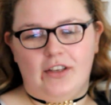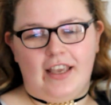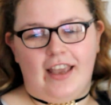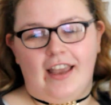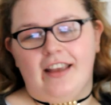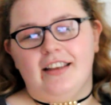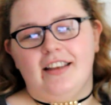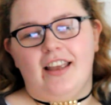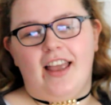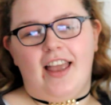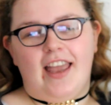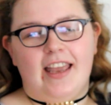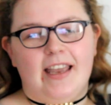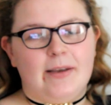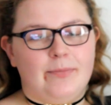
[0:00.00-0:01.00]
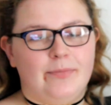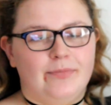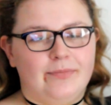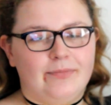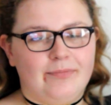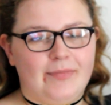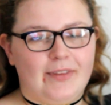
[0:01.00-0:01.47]
yeah,
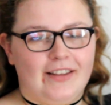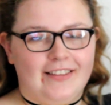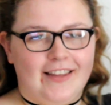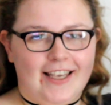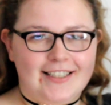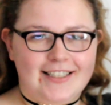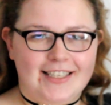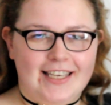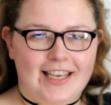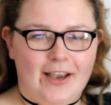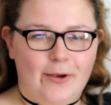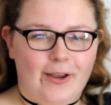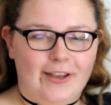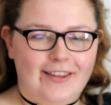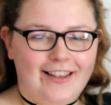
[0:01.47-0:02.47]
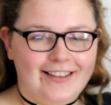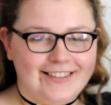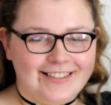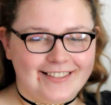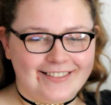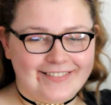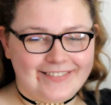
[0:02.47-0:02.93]
let's see how he
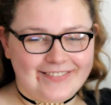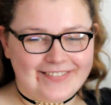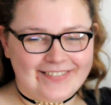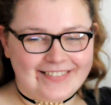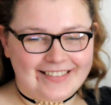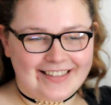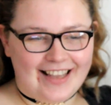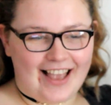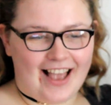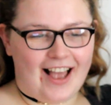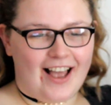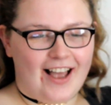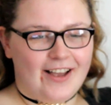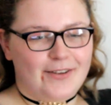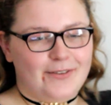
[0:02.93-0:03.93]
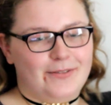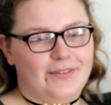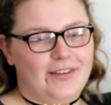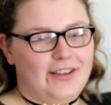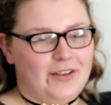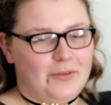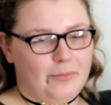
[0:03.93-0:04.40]
does. By
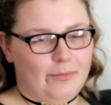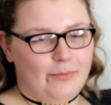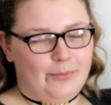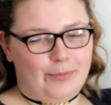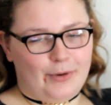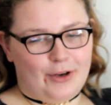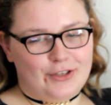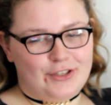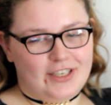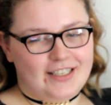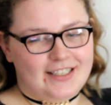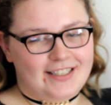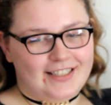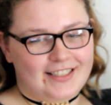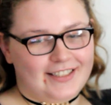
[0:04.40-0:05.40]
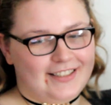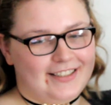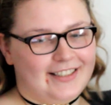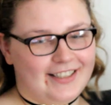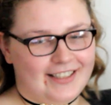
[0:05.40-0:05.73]
the way,